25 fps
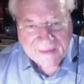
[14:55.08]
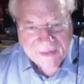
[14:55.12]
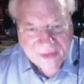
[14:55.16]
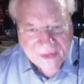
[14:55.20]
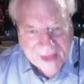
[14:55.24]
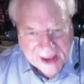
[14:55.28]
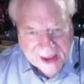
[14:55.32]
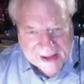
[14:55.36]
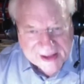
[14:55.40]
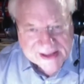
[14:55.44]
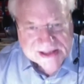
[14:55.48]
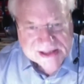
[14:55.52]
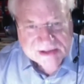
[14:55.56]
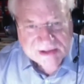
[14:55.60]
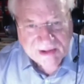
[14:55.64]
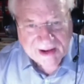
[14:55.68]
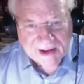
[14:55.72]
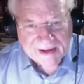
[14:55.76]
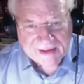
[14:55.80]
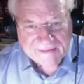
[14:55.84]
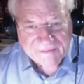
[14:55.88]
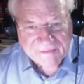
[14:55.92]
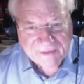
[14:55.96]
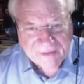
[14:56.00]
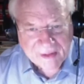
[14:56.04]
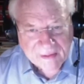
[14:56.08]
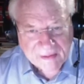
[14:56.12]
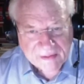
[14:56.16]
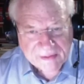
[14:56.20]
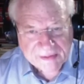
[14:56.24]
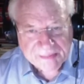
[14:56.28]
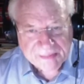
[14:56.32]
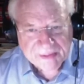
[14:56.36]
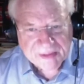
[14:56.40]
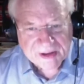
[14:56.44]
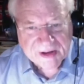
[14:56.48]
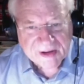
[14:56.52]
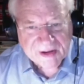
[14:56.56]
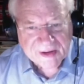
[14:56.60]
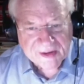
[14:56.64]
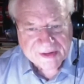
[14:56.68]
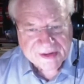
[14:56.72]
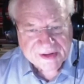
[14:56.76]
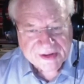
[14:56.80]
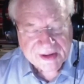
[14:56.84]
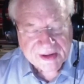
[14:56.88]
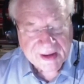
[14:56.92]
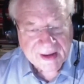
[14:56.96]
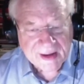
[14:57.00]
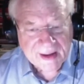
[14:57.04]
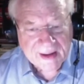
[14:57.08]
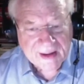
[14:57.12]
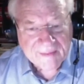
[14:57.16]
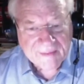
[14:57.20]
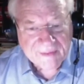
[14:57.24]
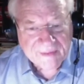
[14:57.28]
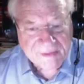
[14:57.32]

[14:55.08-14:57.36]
that is quite a vote, because the